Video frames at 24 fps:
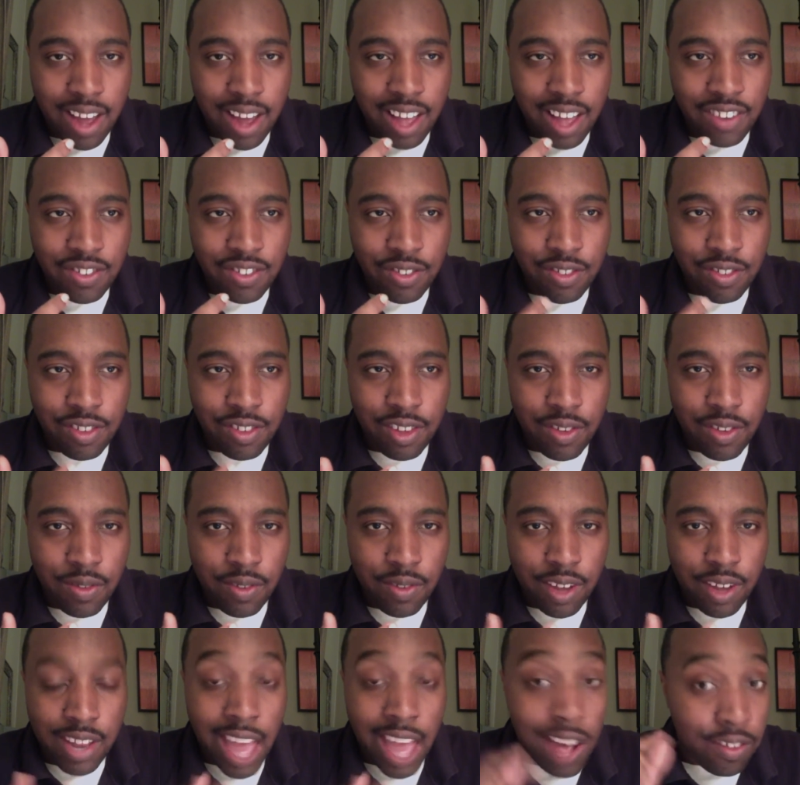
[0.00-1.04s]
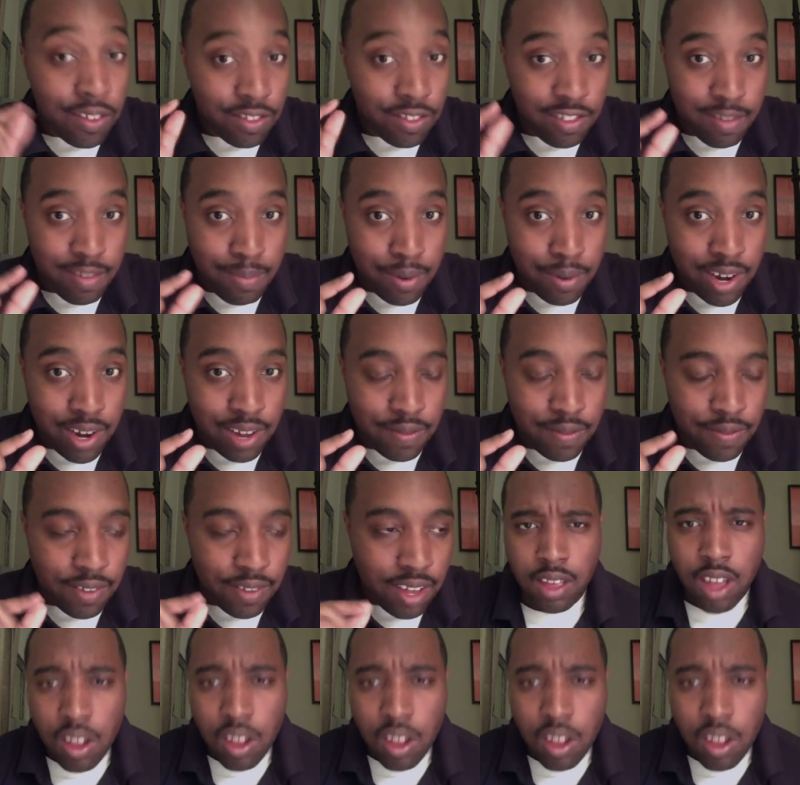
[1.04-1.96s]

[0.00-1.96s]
I Choose You, and that was just brief.